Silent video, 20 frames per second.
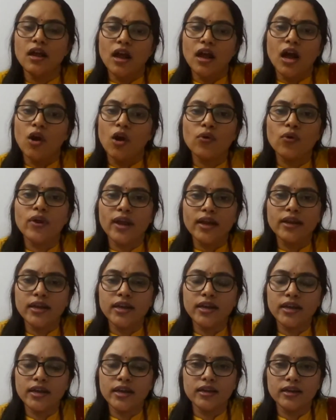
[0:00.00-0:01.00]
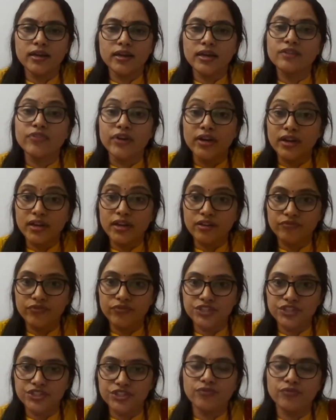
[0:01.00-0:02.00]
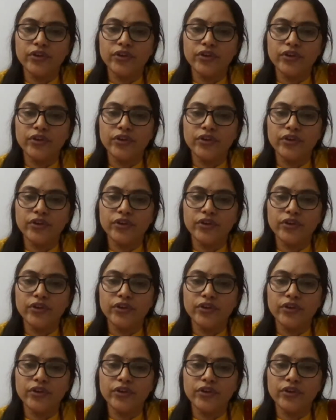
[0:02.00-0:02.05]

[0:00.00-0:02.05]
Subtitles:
how can he get fungal infection?